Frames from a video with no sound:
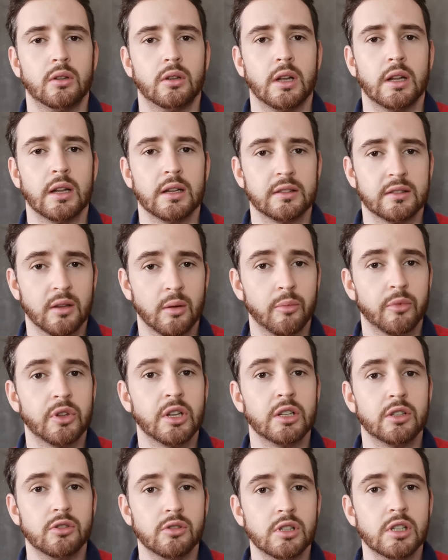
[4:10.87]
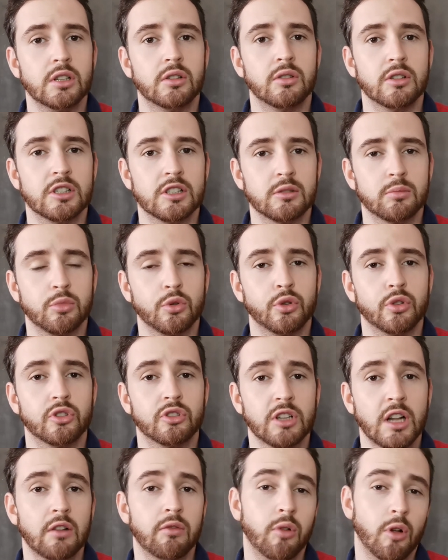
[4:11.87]
And it's something that you need to explore
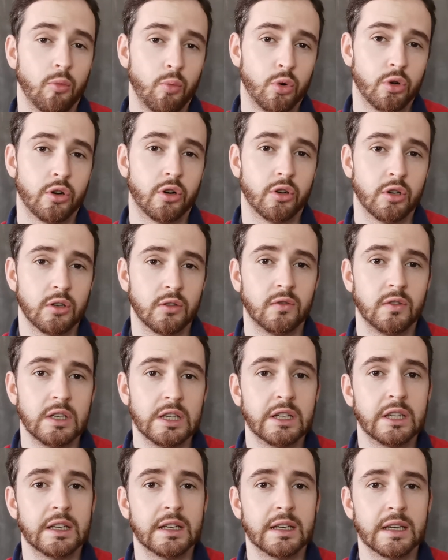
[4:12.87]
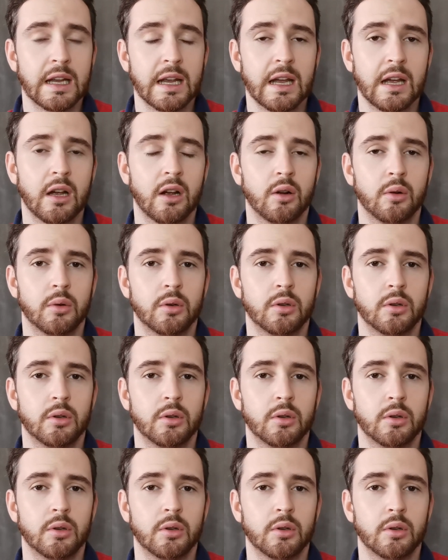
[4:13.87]
yourself. Well, what are you feeling now?